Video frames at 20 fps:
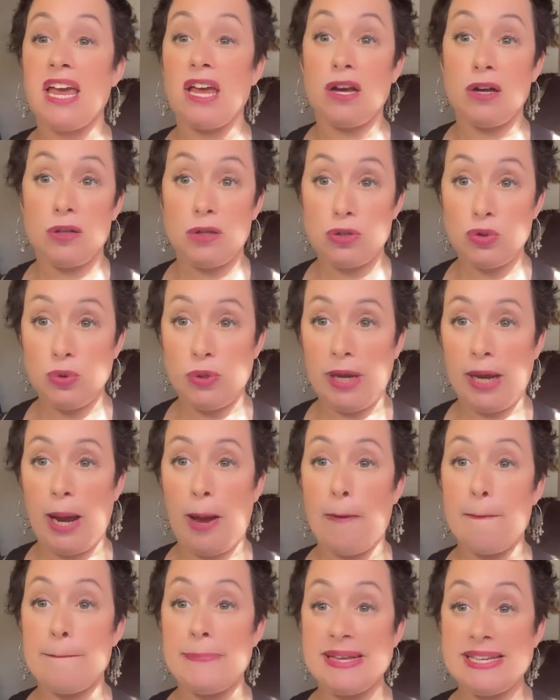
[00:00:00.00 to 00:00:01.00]

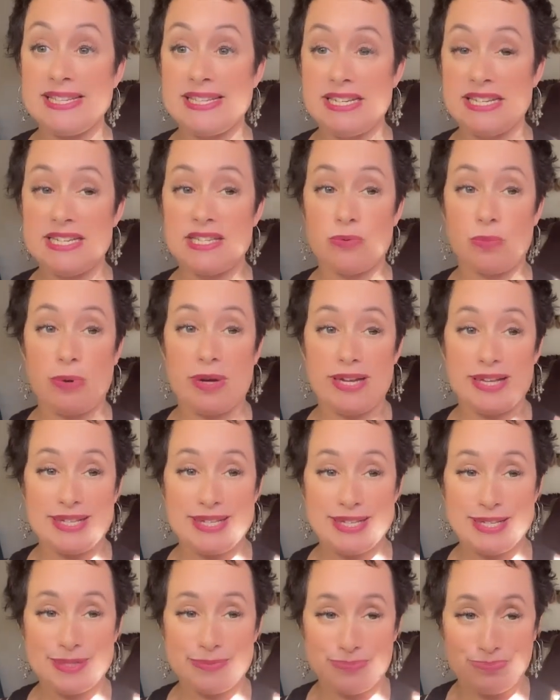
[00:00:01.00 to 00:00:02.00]
including business
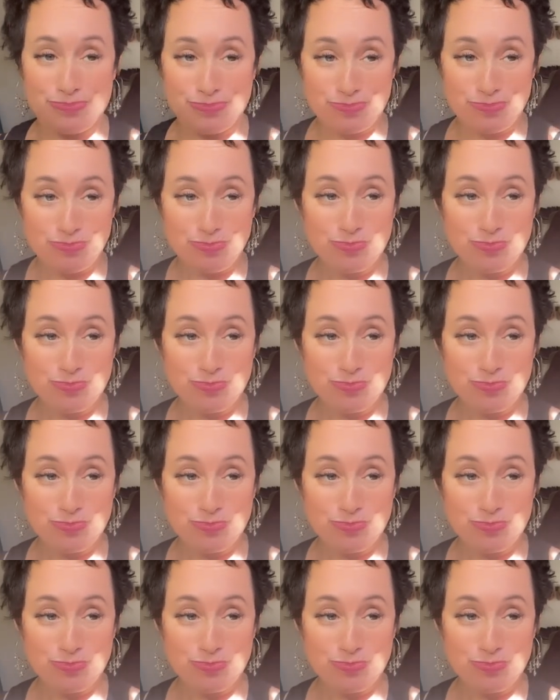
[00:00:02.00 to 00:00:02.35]
wins.